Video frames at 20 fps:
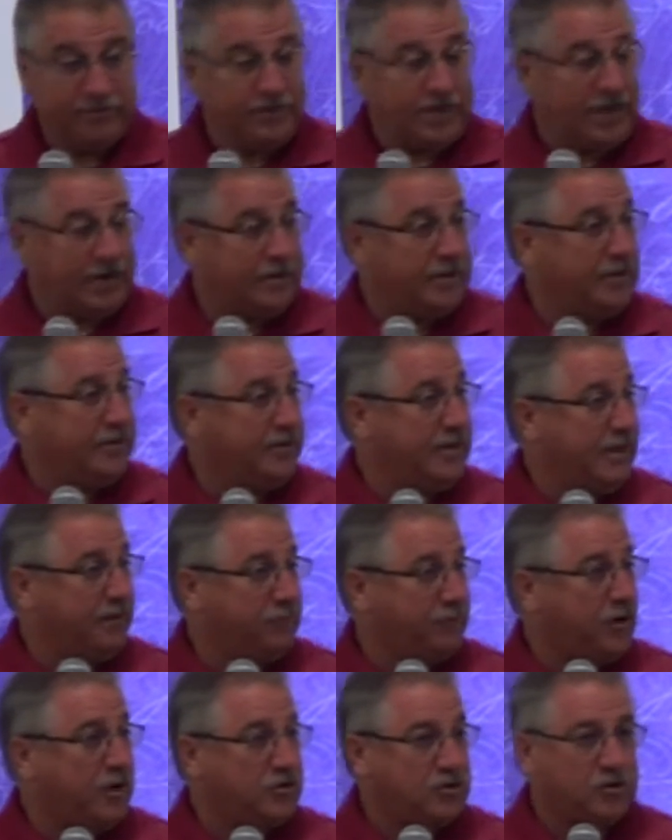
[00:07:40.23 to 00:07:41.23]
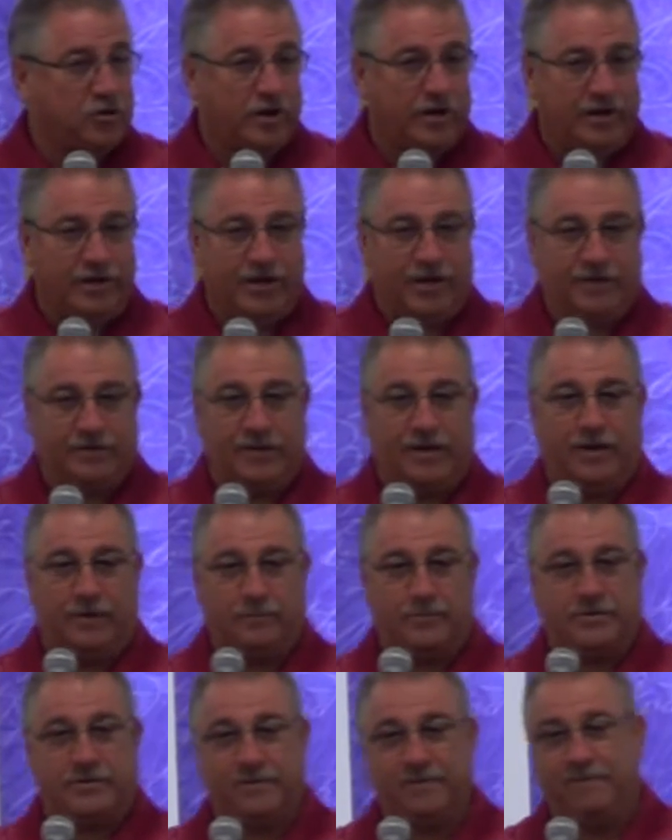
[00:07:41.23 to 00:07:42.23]
that can get frustrating at
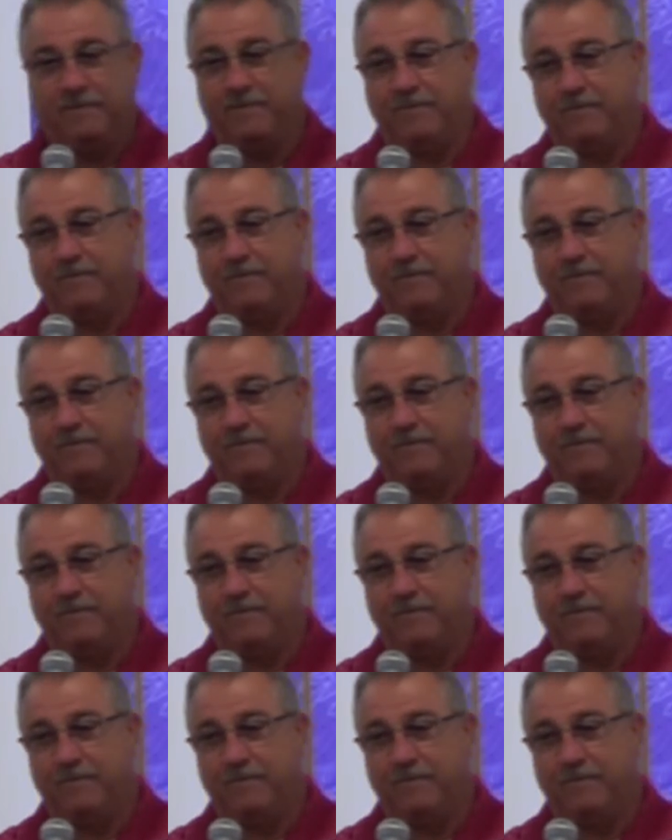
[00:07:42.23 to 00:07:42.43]
times.